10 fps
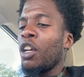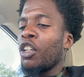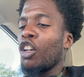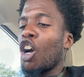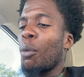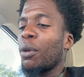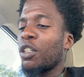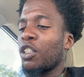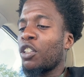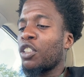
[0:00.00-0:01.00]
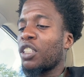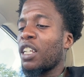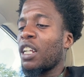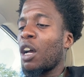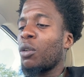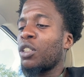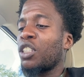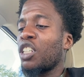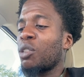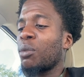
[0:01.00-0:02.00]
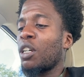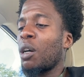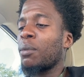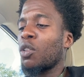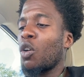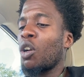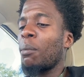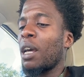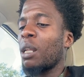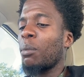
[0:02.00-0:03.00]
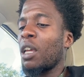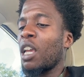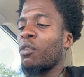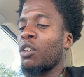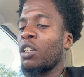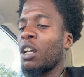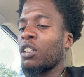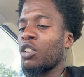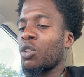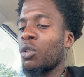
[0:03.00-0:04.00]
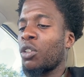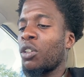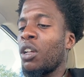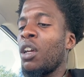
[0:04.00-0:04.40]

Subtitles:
You're helping us understand how a decision becomes an automatic behavior, the doctor told her.